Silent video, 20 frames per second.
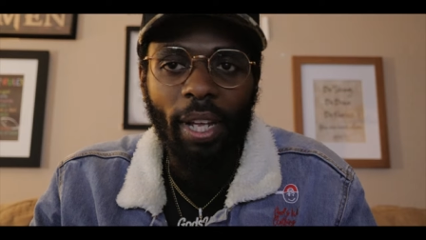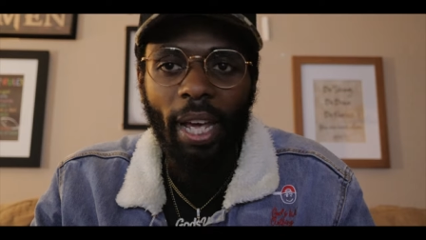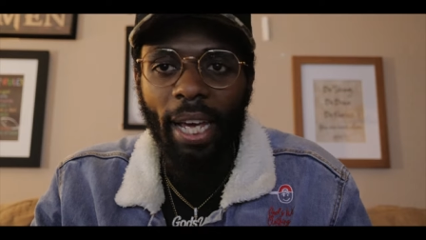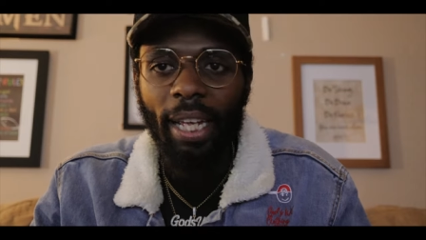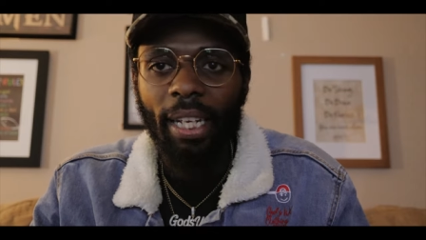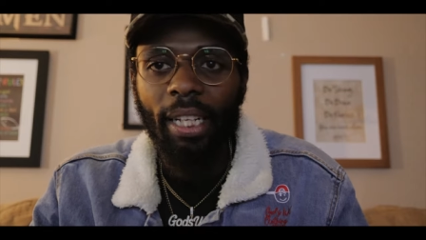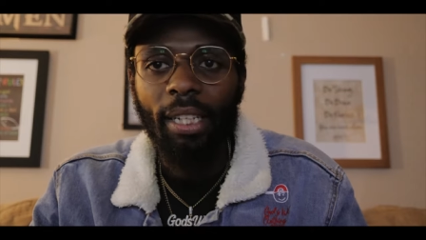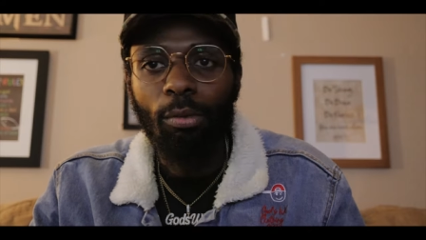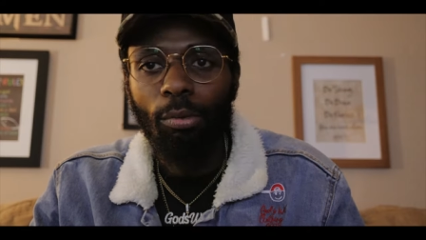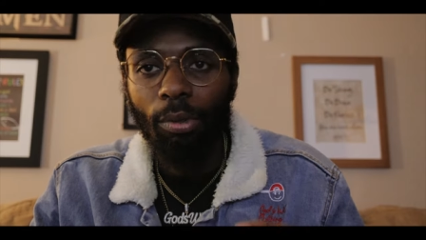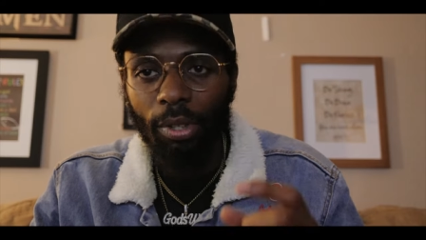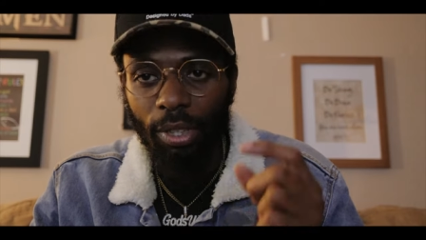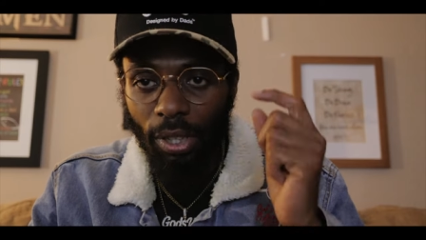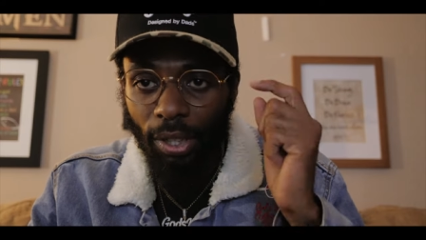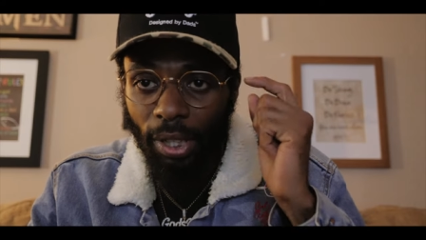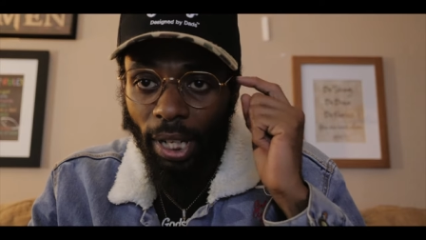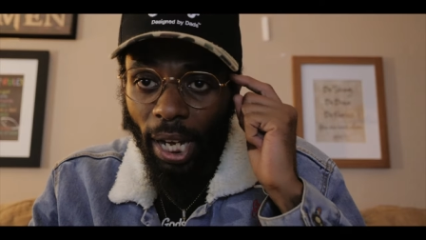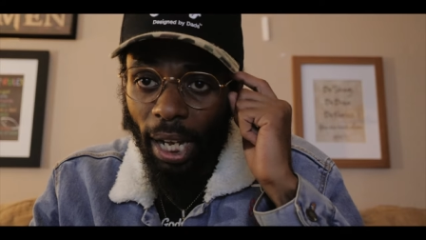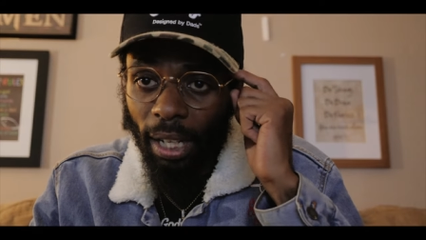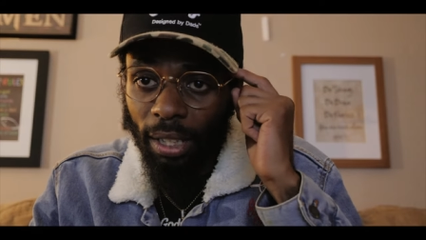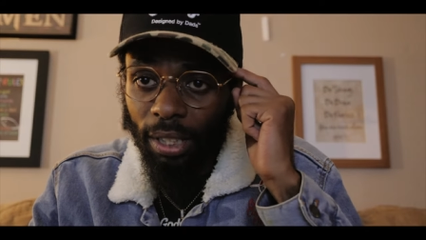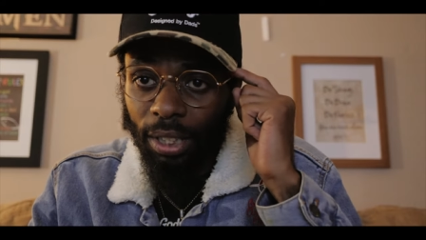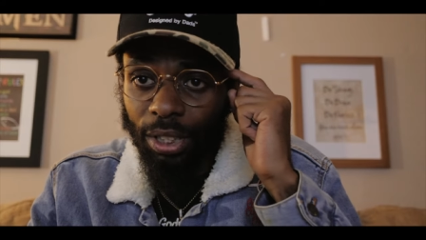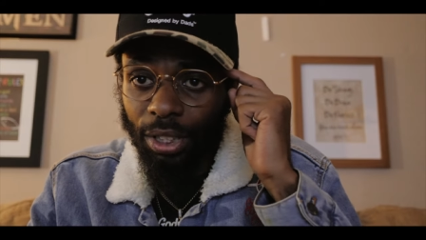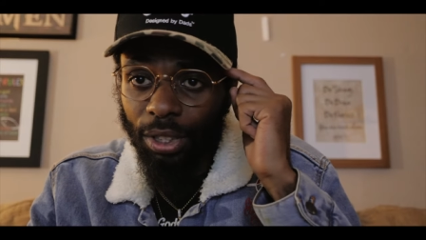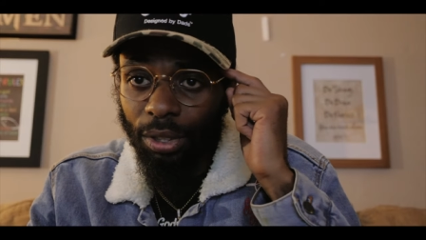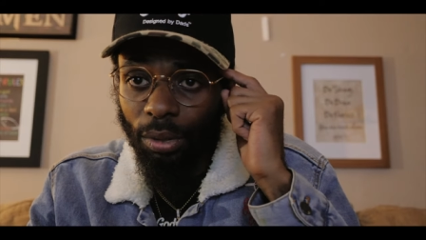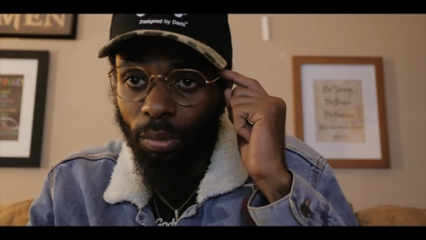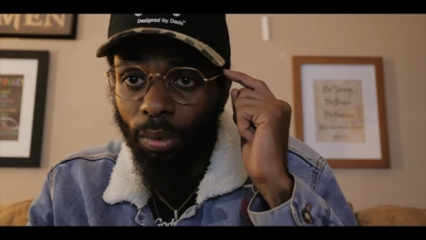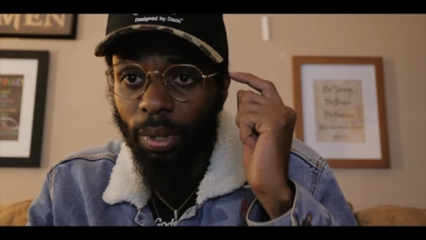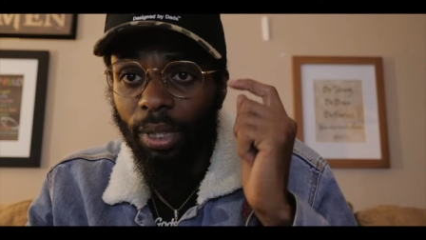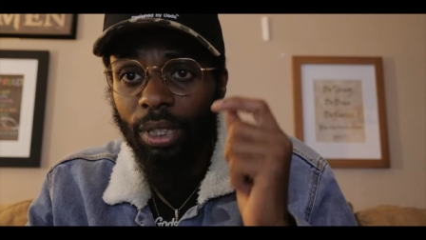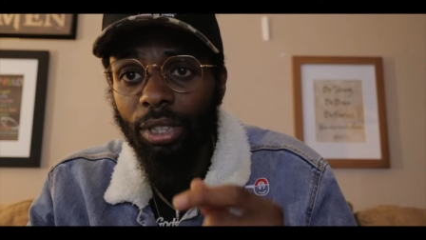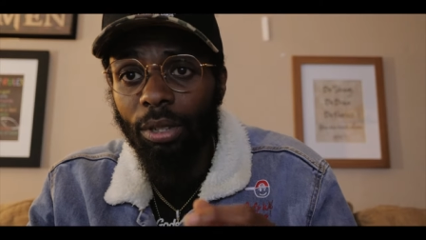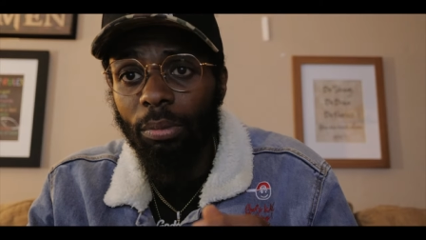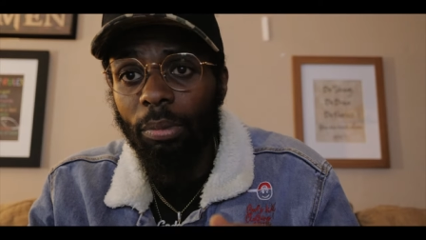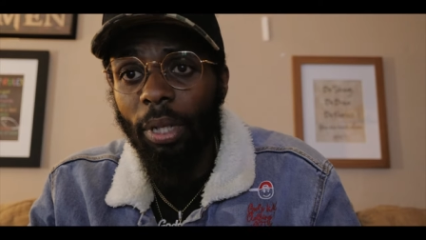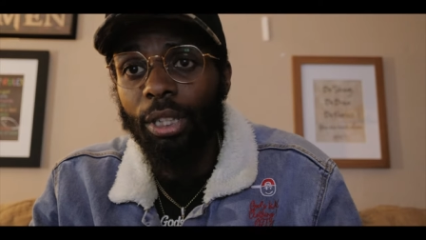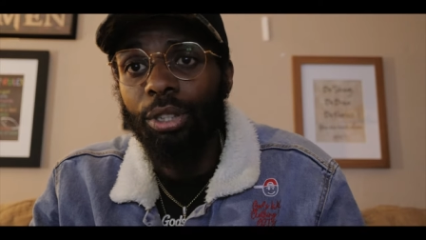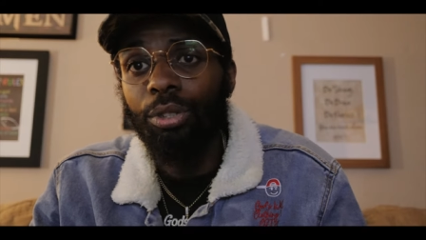that and with the knowledge and the
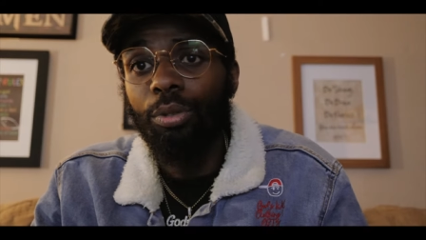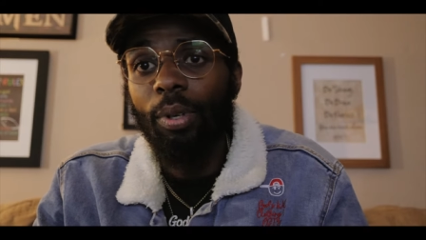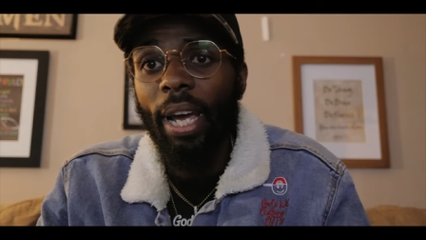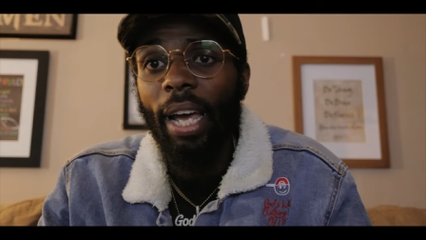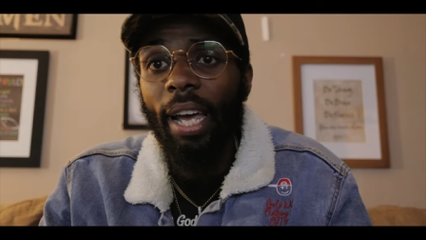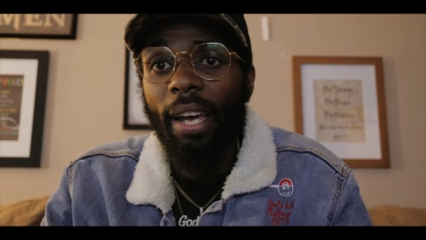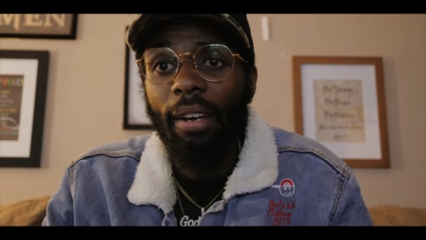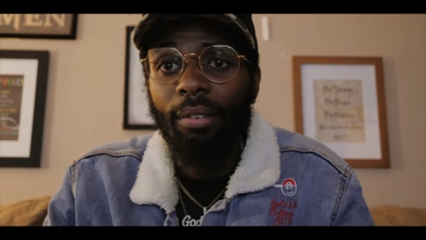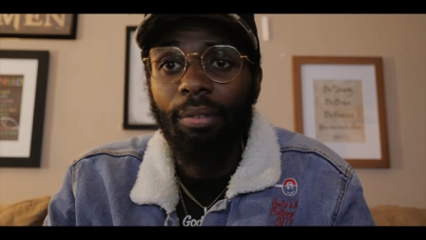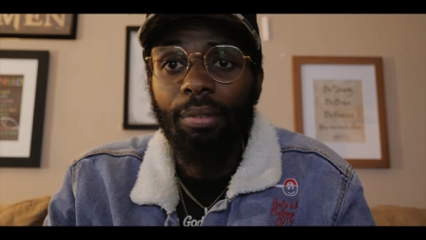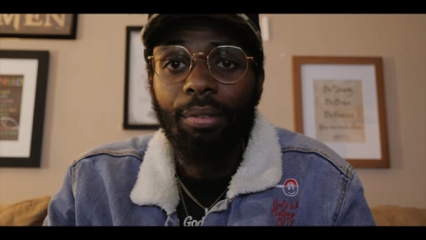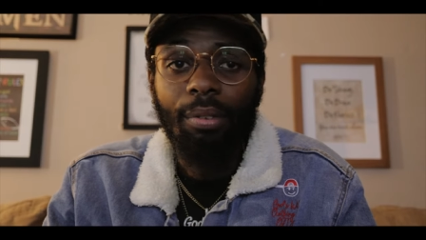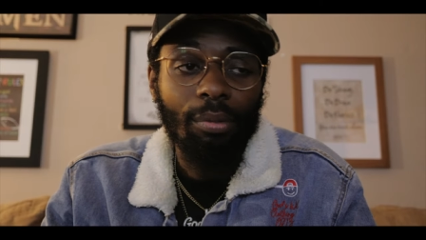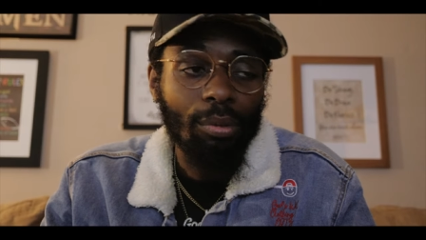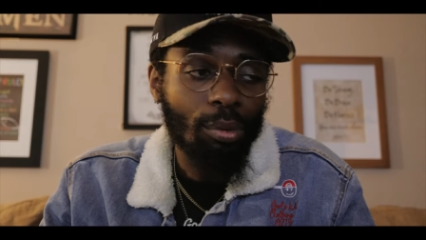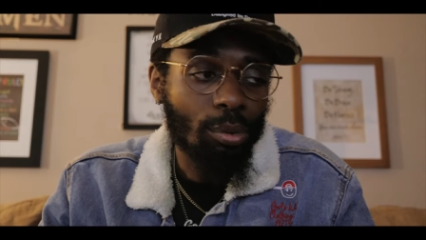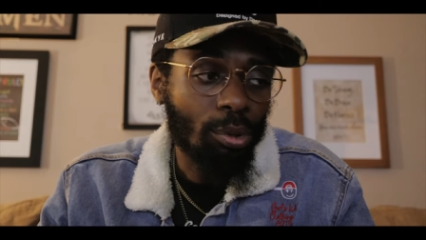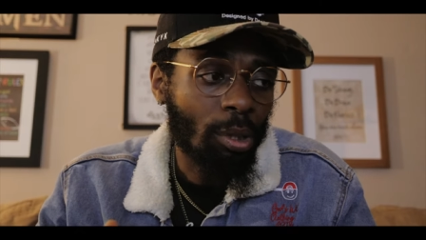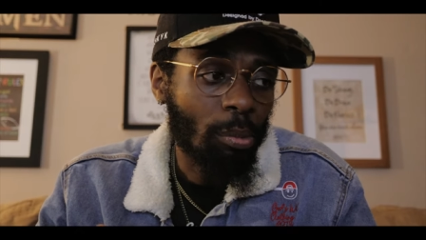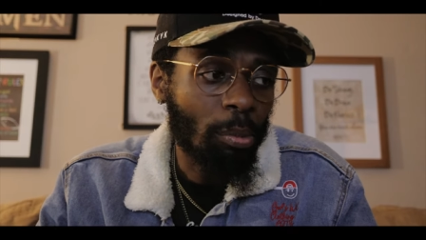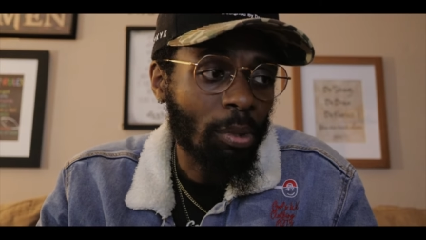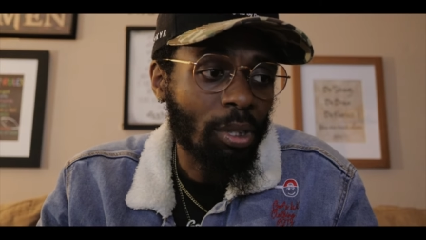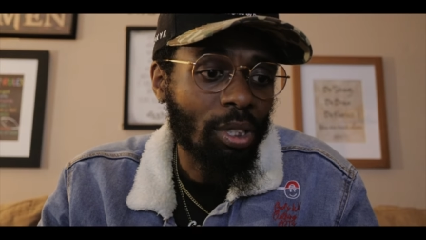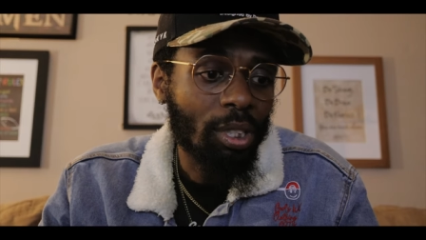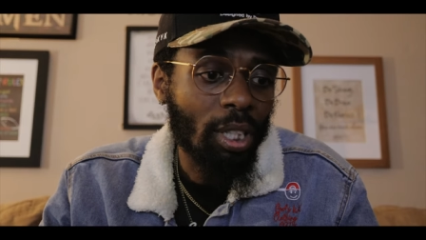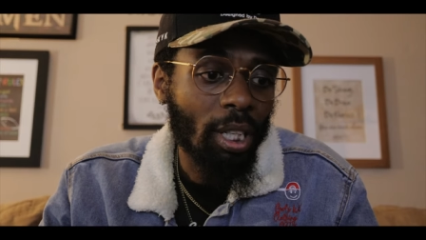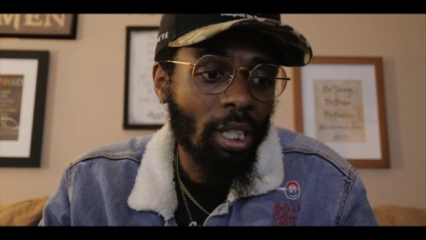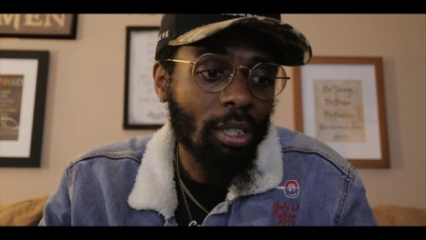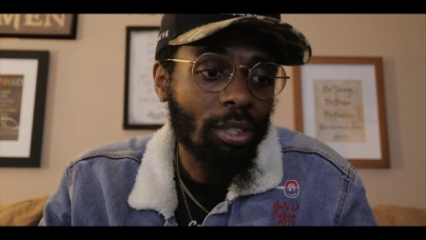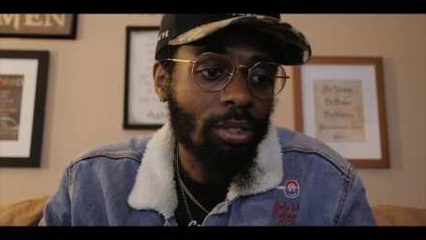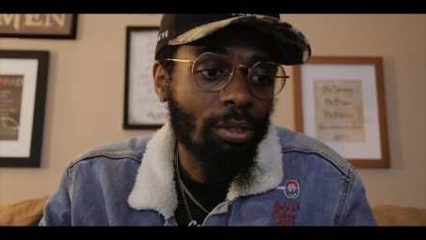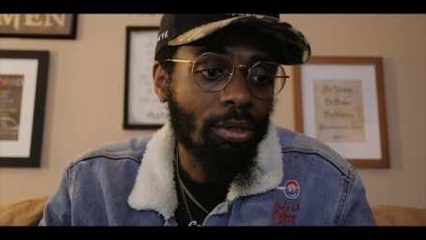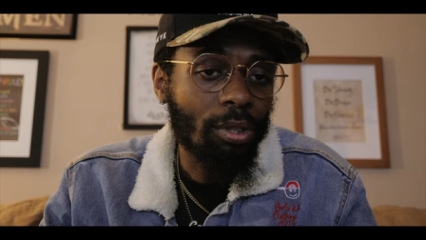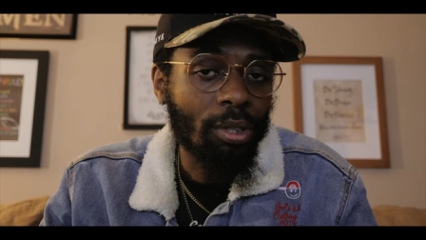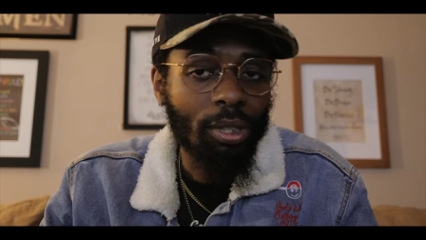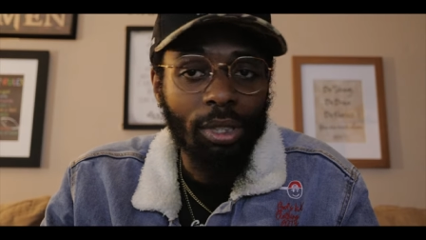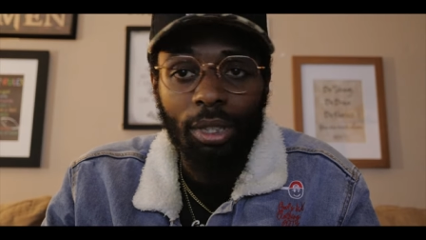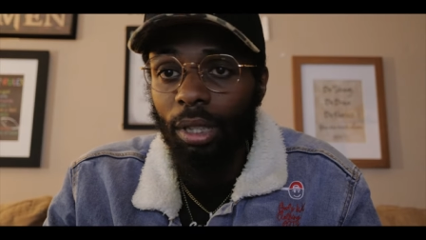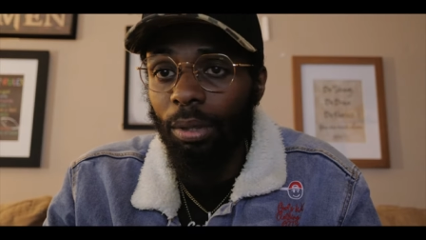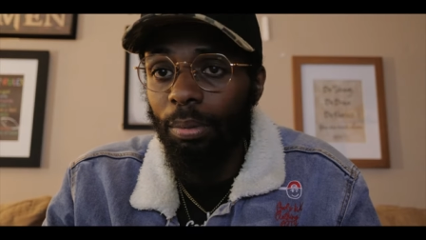wisdom that you have through your mistakes, through
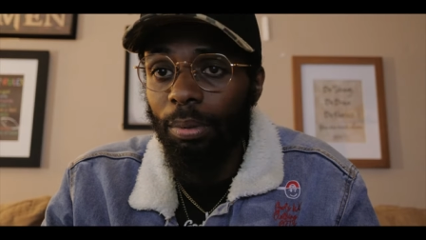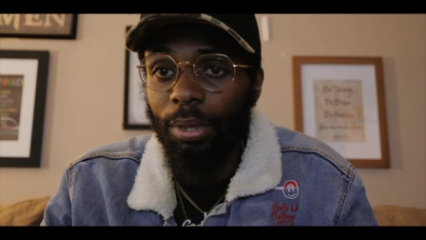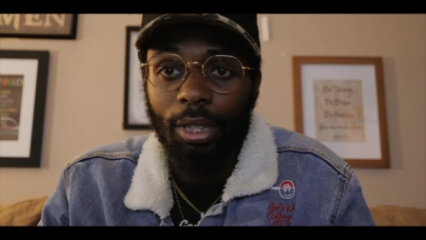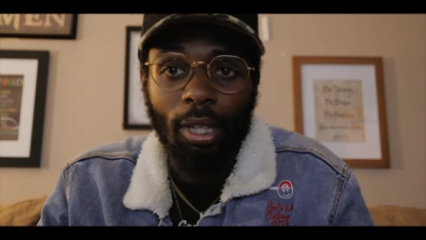your slips,